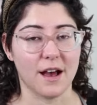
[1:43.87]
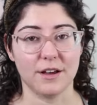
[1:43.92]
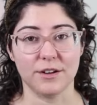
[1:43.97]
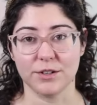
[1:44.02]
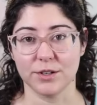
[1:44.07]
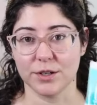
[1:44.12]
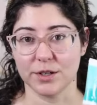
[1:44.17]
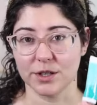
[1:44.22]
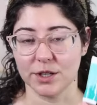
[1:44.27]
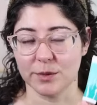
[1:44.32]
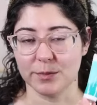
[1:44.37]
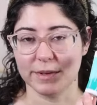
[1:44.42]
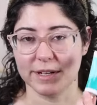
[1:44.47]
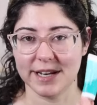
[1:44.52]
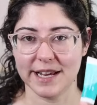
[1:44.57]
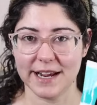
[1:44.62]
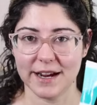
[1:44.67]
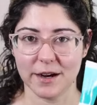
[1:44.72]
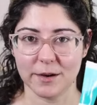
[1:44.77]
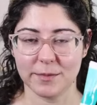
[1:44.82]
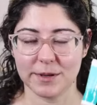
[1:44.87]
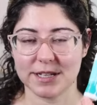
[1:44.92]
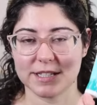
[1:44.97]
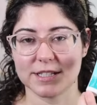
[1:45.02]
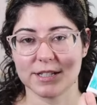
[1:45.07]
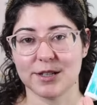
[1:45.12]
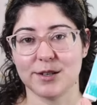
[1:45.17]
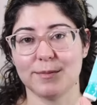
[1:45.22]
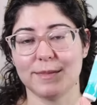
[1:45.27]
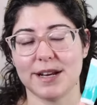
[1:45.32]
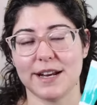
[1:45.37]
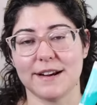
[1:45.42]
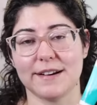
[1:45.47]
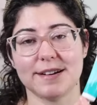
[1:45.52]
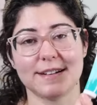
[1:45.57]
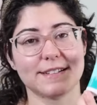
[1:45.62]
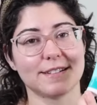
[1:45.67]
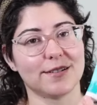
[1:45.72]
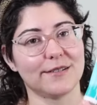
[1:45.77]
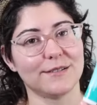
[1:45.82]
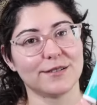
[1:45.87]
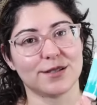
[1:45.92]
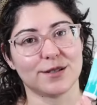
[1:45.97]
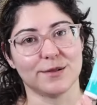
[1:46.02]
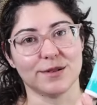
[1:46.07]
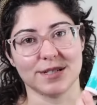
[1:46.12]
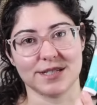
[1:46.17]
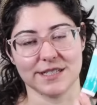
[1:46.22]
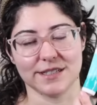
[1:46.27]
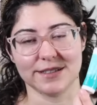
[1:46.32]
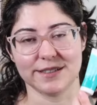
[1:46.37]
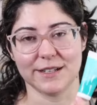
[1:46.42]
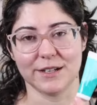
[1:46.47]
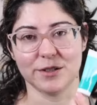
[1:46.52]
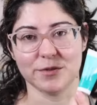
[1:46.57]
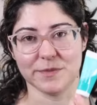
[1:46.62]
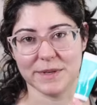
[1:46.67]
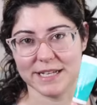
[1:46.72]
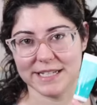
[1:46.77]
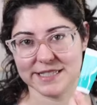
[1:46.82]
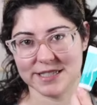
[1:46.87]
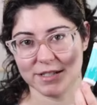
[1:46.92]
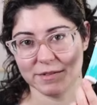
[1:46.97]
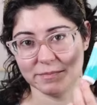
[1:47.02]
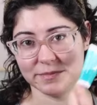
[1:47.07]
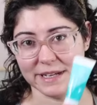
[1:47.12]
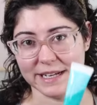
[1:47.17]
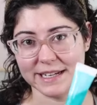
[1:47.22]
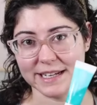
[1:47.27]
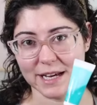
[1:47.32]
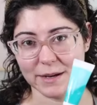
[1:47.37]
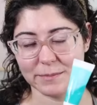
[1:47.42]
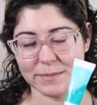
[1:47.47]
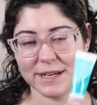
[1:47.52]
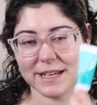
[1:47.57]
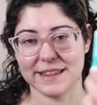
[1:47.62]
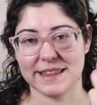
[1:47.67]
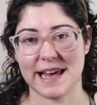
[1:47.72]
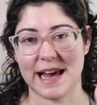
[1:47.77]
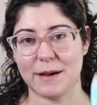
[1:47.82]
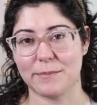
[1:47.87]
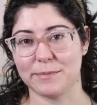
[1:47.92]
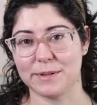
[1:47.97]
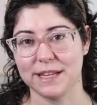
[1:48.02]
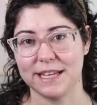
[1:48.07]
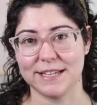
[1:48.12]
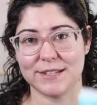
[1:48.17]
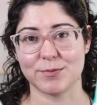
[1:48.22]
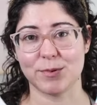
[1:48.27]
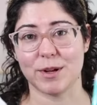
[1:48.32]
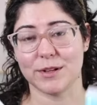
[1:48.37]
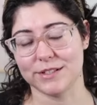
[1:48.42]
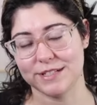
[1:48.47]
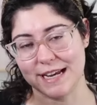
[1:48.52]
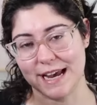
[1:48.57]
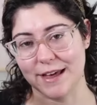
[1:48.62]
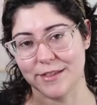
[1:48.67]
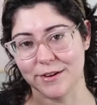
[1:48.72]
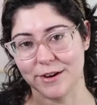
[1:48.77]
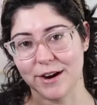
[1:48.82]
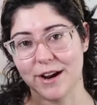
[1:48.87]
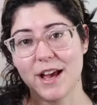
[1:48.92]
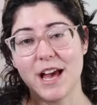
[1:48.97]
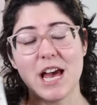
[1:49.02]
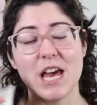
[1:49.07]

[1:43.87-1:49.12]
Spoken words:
under Illuminare, because Illuminare is also a silicone-based makeup. That plays well together.